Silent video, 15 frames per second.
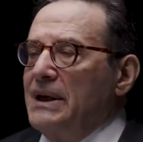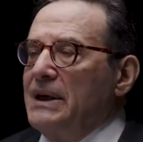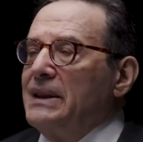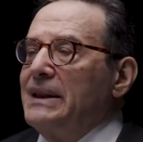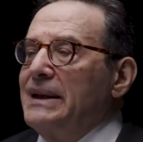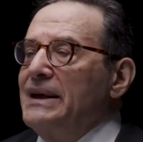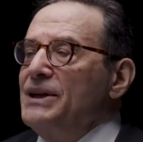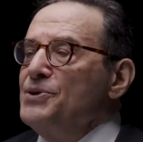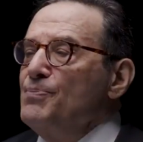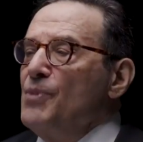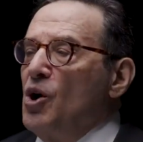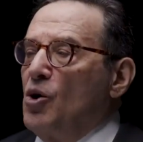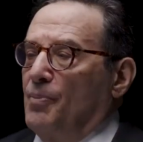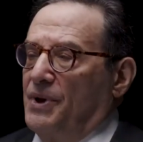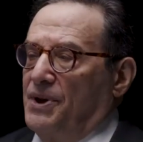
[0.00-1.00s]
In these
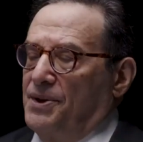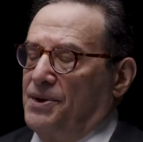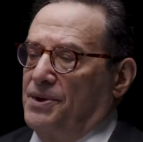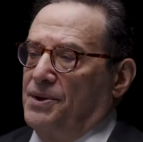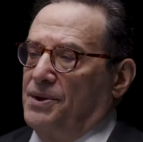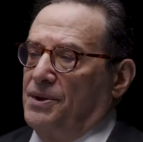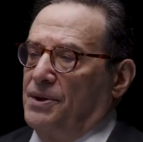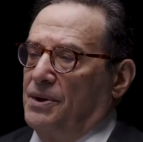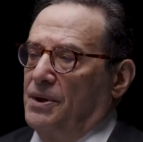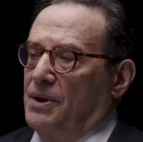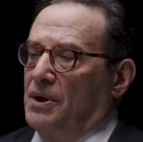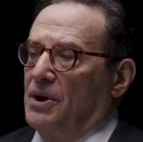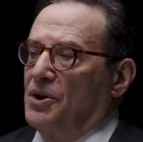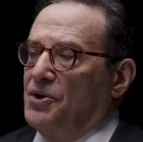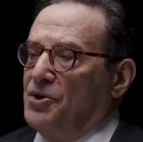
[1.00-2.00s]
moments,
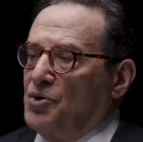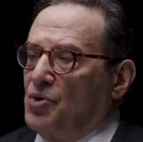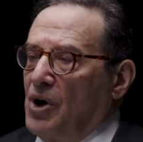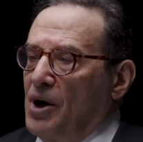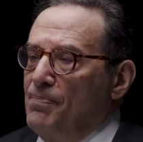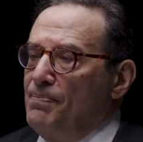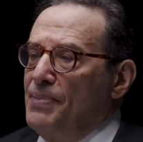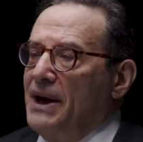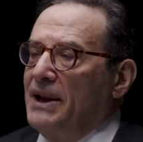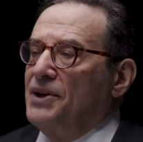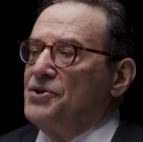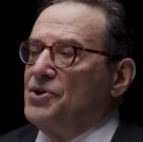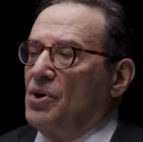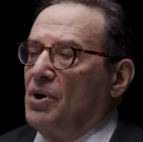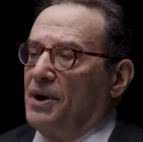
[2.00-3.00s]
Trump and
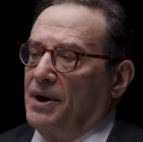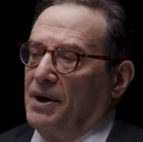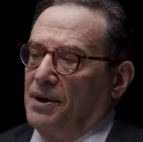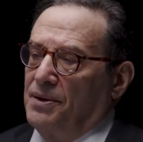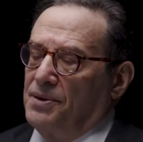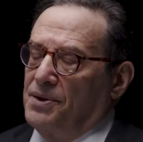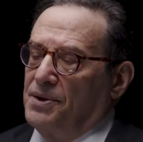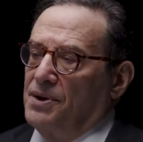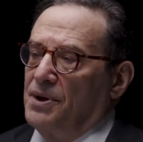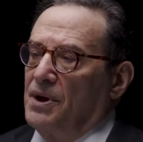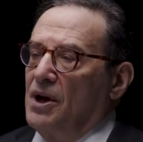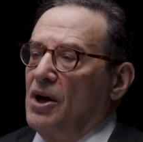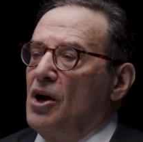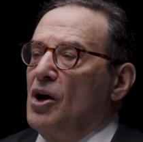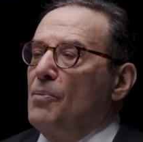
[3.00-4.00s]
his audience
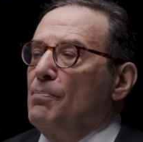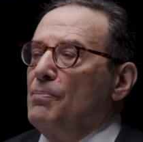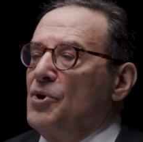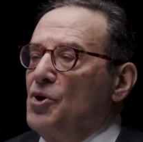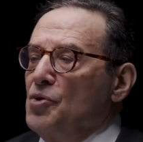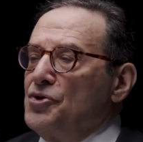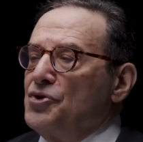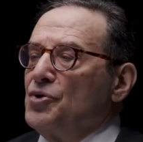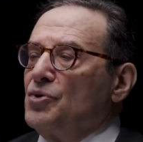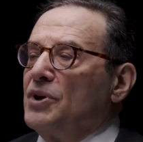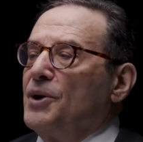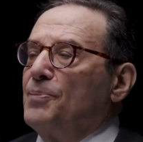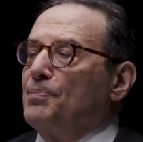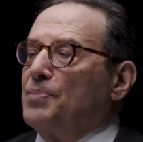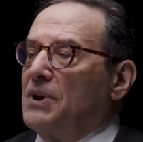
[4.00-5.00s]

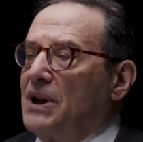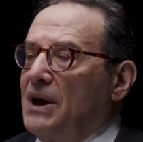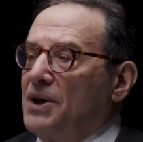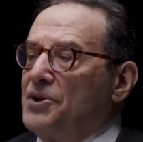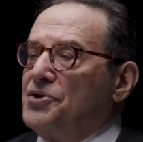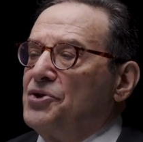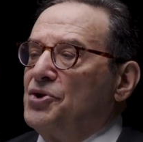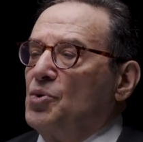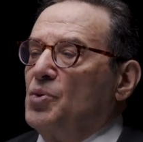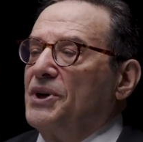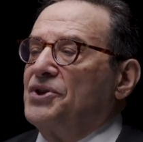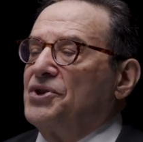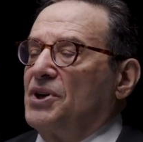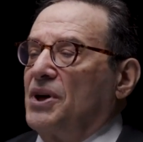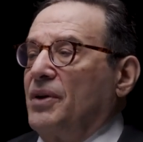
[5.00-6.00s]
mutually pledge to
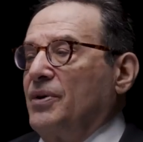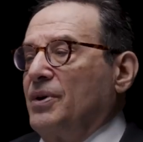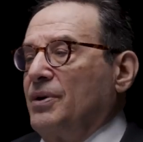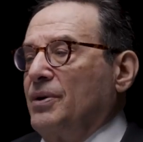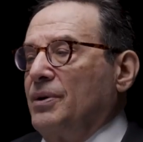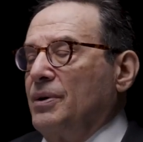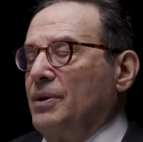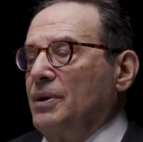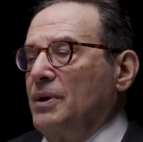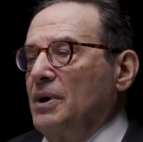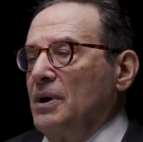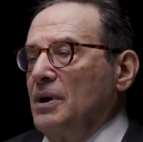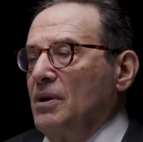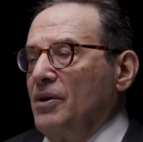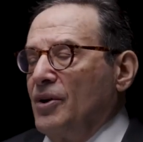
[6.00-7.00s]
each other
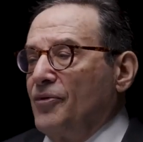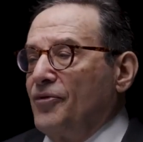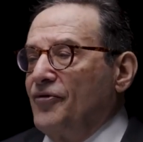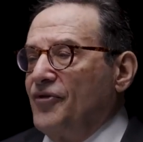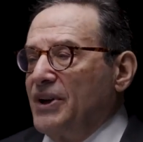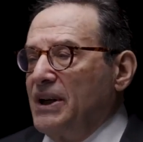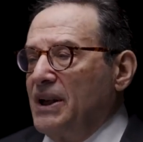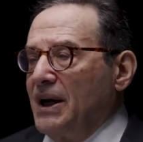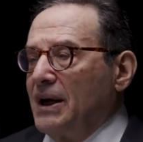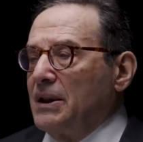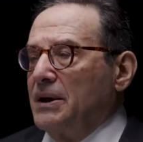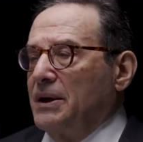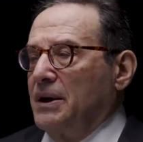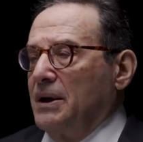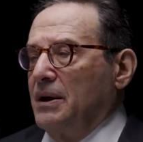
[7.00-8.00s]
their
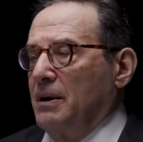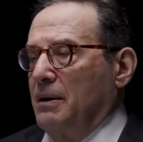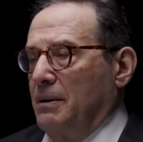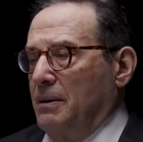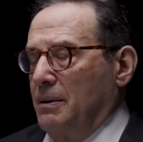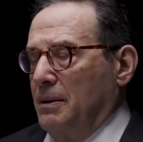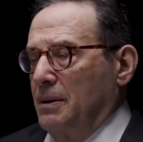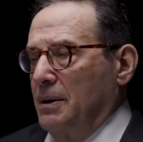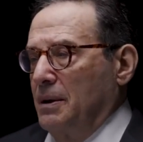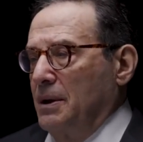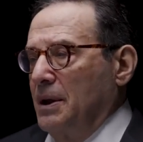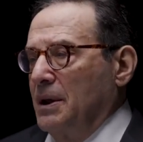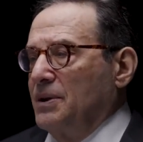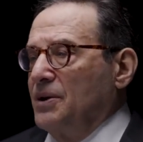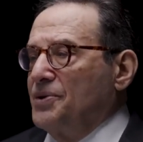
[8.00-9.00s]
fidelity
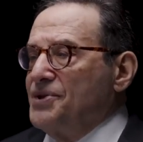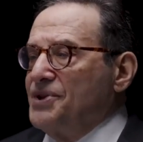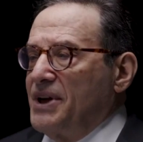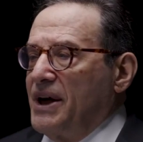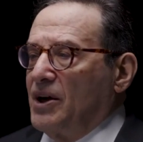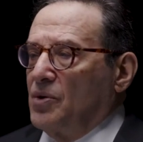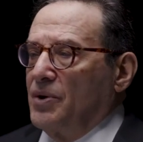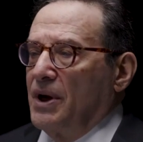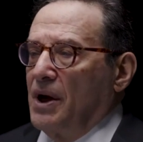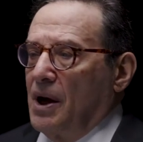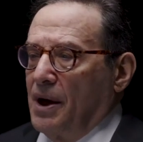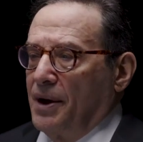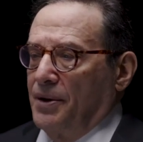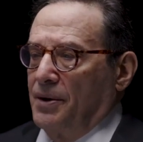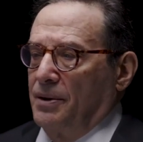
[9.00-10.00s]
and their sacred
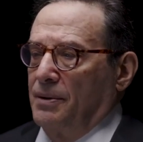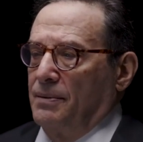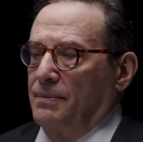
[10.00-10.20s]
honor.